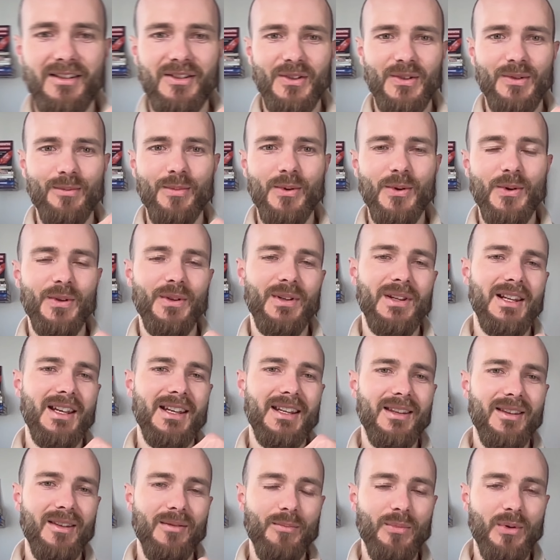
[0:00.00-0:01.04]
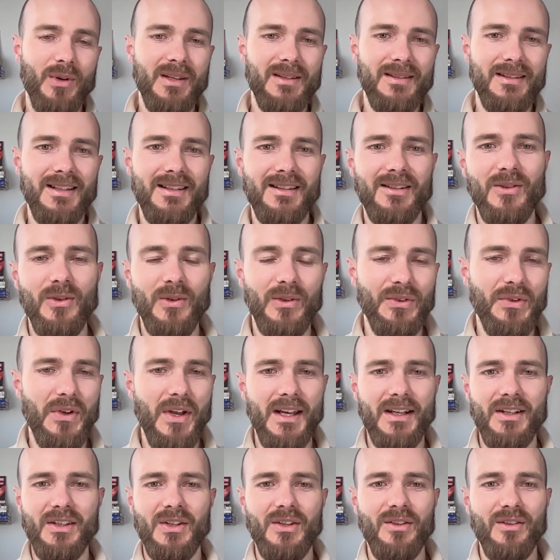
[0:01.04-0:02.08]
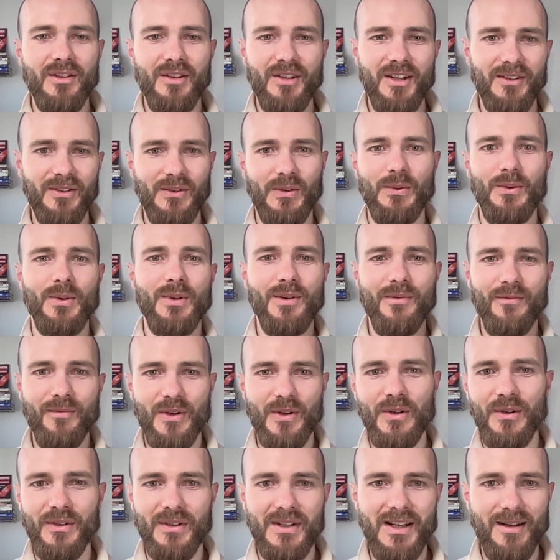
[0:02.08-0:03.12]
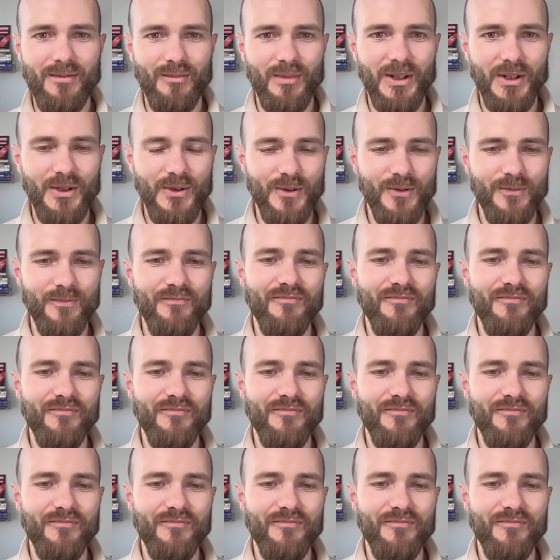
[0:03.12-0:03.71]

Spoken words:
just point, like, press this call to action to convert down below.